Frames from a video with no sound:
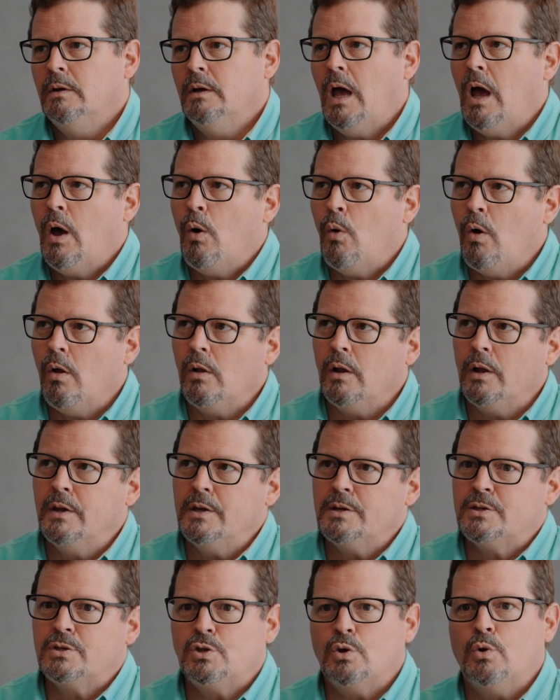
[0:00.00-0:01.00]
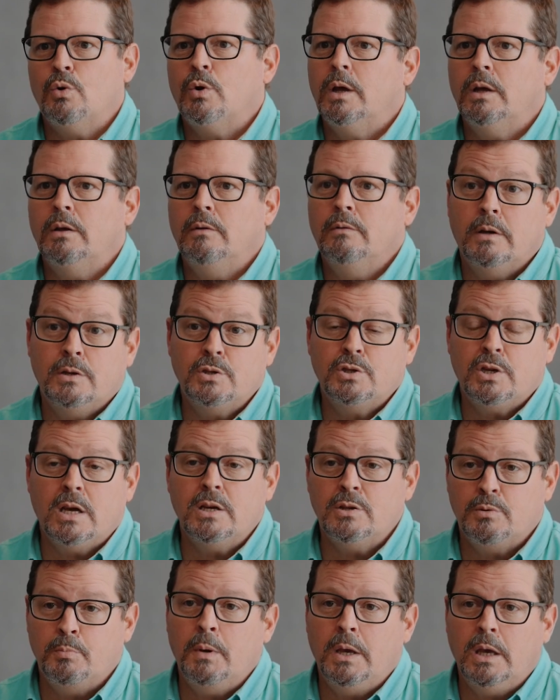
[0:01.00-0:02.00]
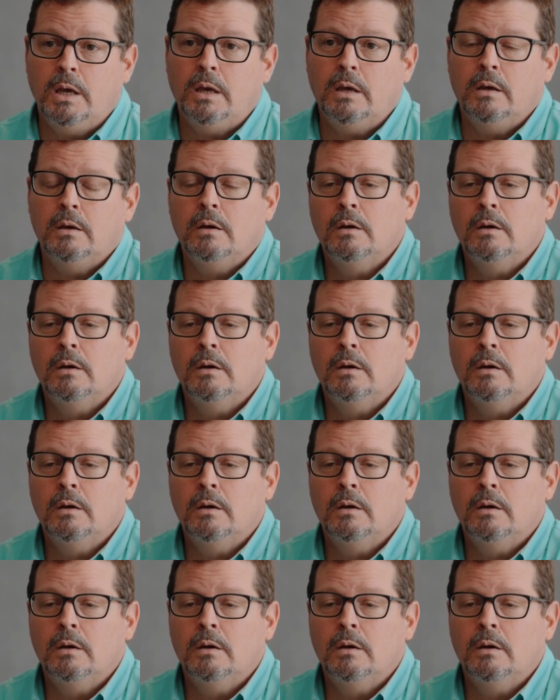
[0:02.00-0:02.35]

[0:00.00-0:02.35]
how all of this journey has changed me.